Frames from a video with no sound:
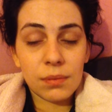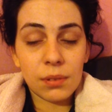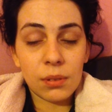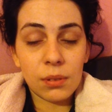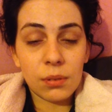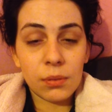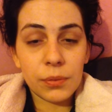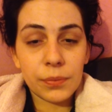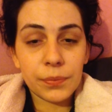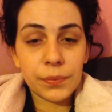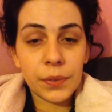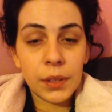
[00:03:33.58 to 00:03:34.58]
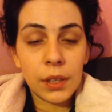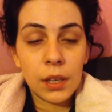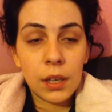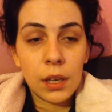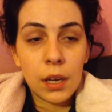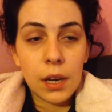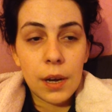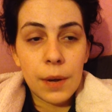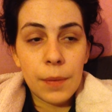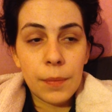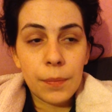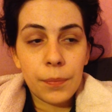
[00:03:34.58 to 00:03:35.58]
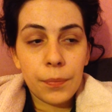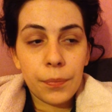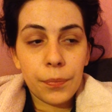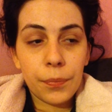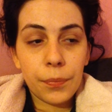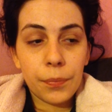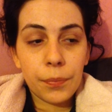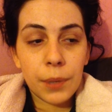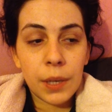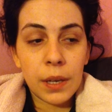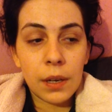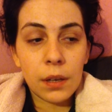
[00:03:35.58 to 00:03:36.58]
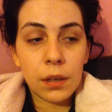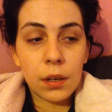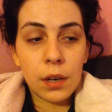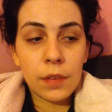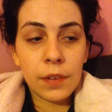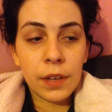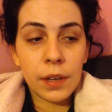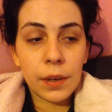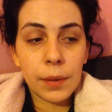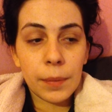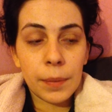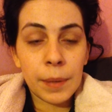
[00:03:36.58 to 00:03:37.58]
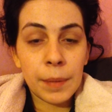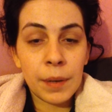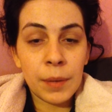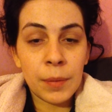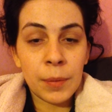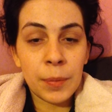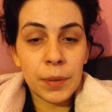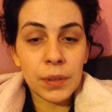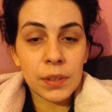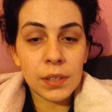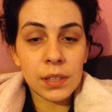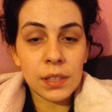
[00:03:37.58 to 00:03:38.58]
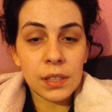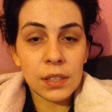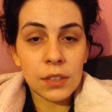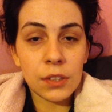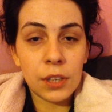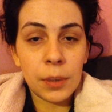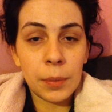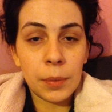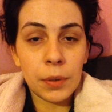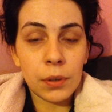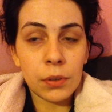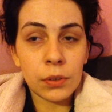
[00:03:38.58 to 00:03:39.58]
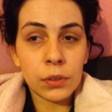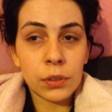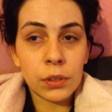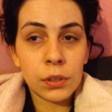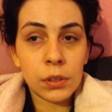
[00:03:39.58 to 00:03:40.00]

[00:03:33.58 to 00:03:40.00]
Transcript: So, but yeah, I think maybe I will post this actually, because